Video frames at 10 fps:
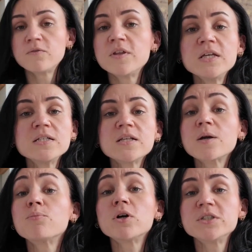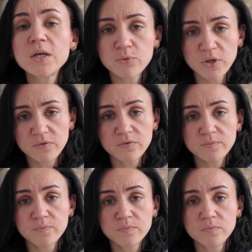For things like a project brief,
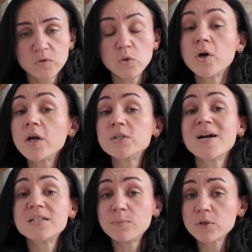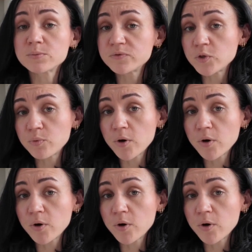you are going to add to the bottom of your